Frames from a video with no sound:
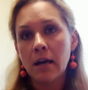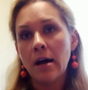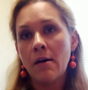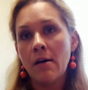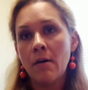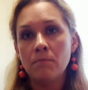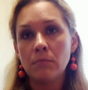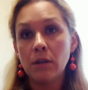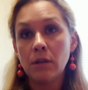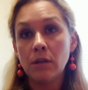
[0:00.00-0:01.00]

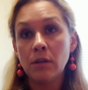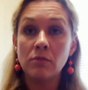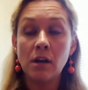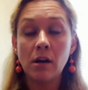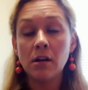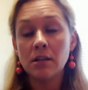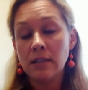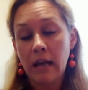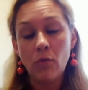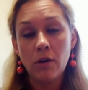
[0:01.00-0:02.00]
um, you know they're going to
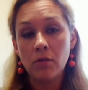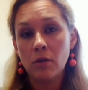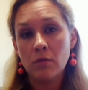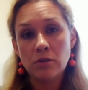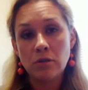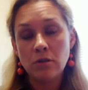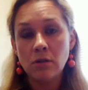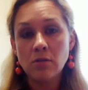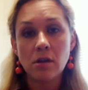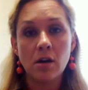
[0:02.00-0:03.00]
take what you wrote two
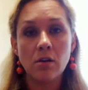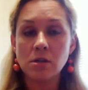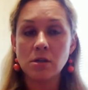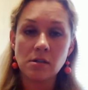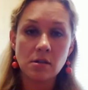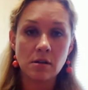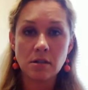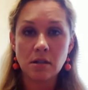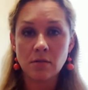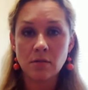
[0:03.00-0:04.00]
years ago just as
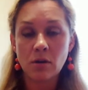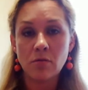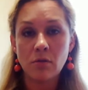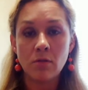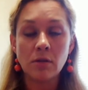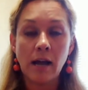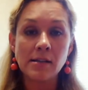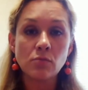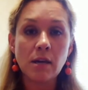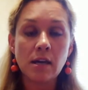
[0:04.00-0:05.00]
seriously as what you wrote
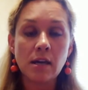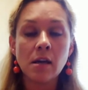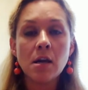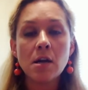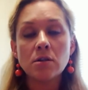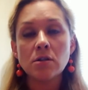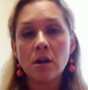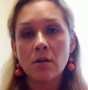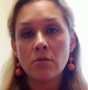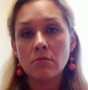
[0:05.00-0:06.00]
last week.
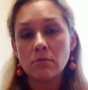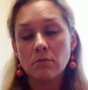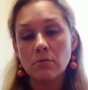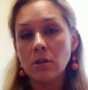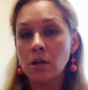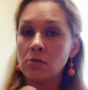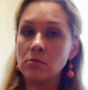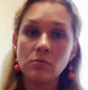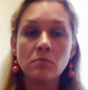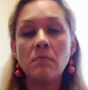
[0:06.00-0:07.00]
So you
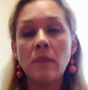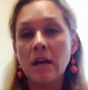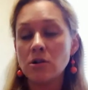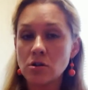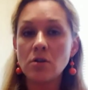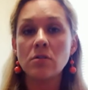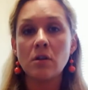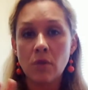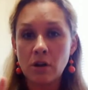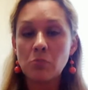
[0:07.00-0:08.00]
know, make sure
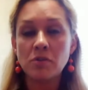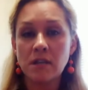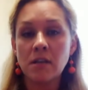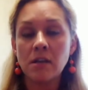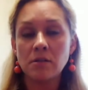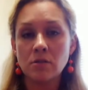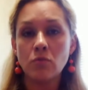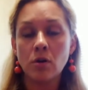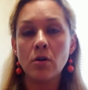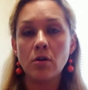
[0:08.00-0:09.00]
that what you're presenting to the
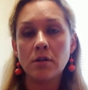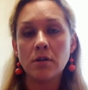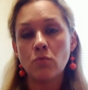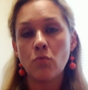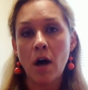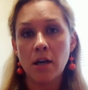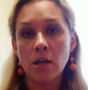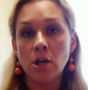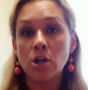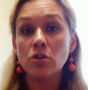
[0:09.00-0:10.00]
world is what
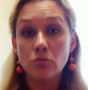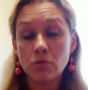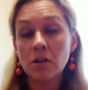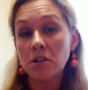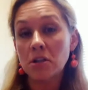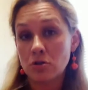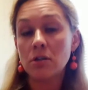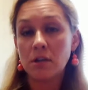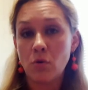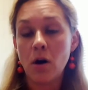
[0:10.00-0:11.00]
you really
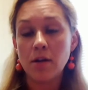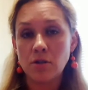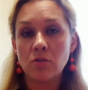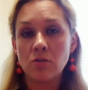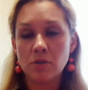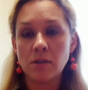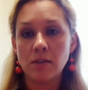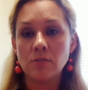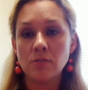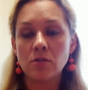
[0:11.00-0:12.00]
truly want to
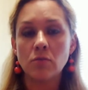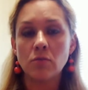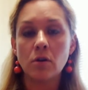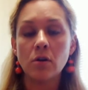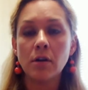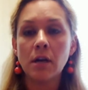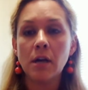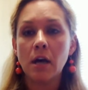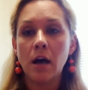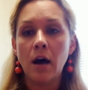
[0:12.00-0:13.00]
present to the world.
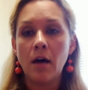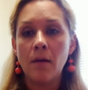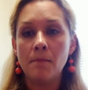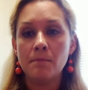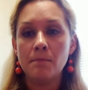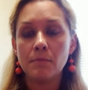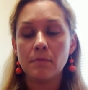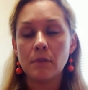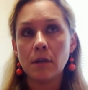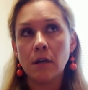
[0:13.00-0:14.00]
Um,
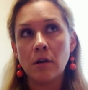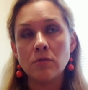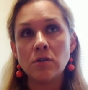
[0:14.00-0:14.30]
you know,